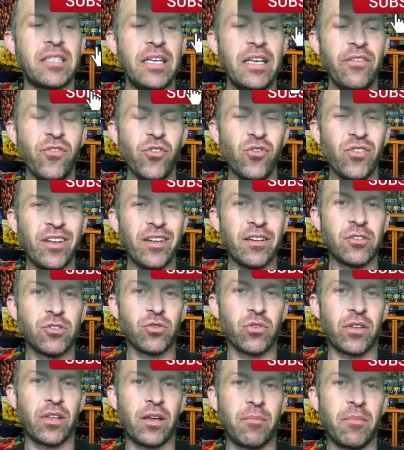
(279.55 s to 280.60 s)
If you did enjoy
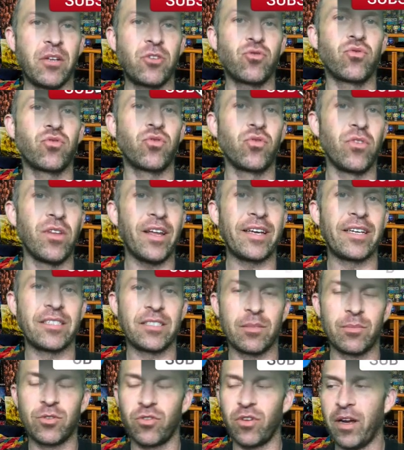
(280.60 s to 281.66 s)
that, make sure to like,
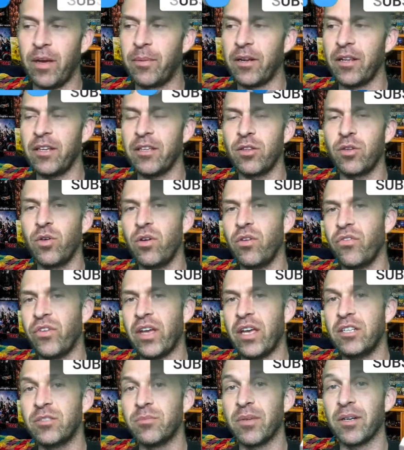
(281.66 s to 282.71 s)
subscribe, click the
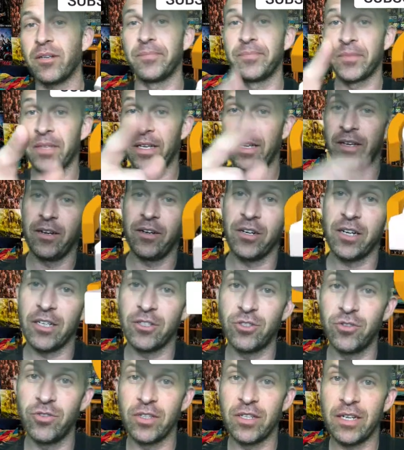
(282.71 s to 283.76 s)
notification bell, and I'll catch
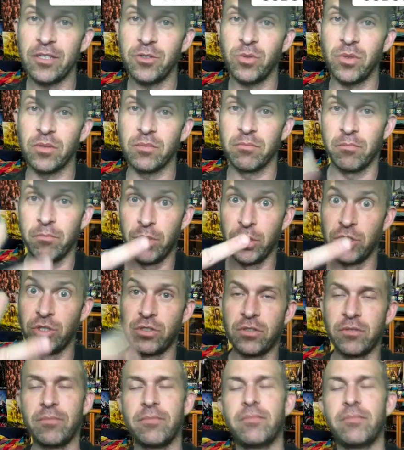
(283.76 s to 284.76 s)
you in the next one. Peace.